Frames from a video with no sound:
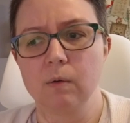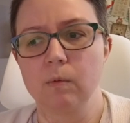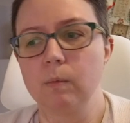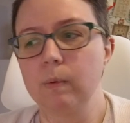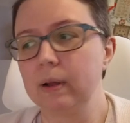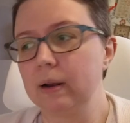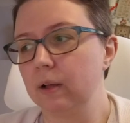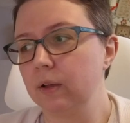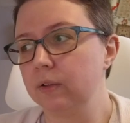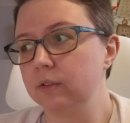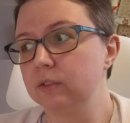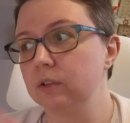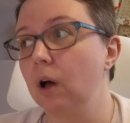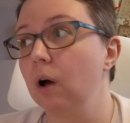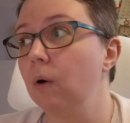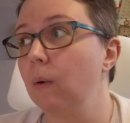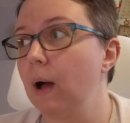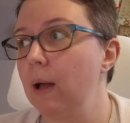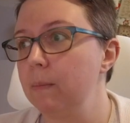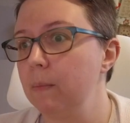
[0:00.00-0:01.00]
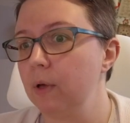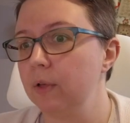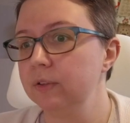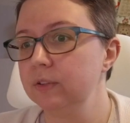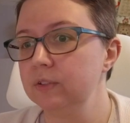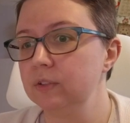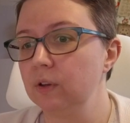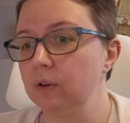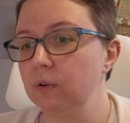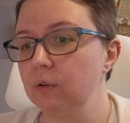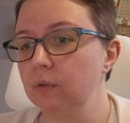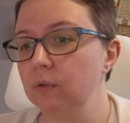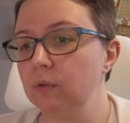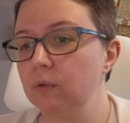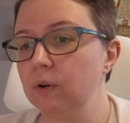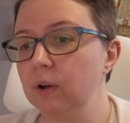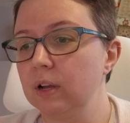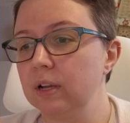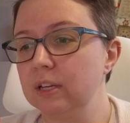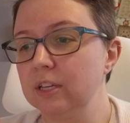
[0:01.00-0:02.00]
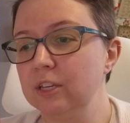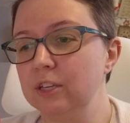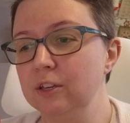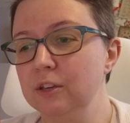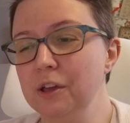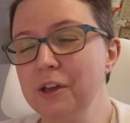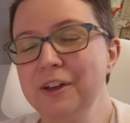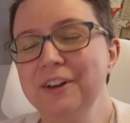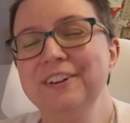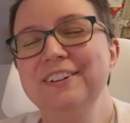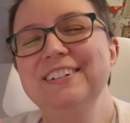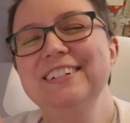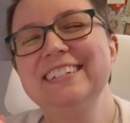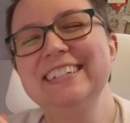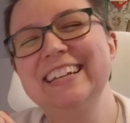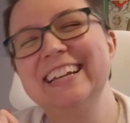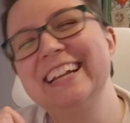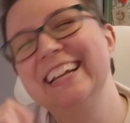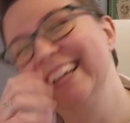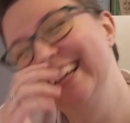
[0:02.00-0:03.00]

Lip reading: What else? Oh, I'm also a huge